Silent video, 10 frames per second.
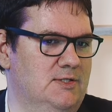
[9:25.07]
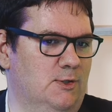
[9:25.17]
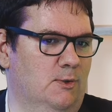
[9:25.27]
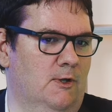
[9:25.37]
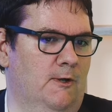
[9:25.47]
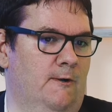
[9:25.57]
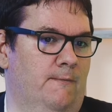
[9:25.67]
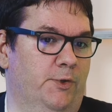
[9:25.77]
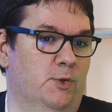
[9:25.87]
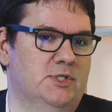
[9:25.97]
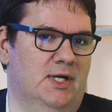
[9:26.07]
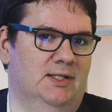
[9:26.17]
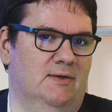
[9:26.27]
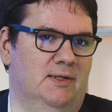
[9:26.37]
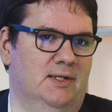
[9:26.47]
So those
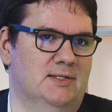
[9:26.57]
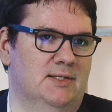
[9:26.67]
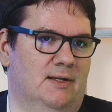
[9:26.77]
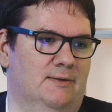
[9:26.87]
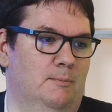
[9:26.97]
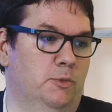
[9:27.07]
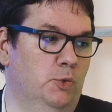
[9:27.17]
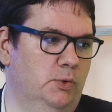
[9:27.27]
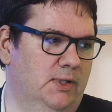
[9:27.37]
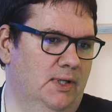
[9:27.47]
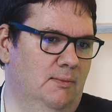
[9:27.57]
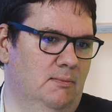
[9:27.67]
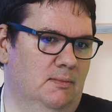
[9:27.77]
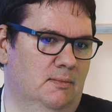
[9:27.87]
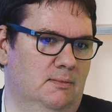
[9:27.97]
activities that the blue team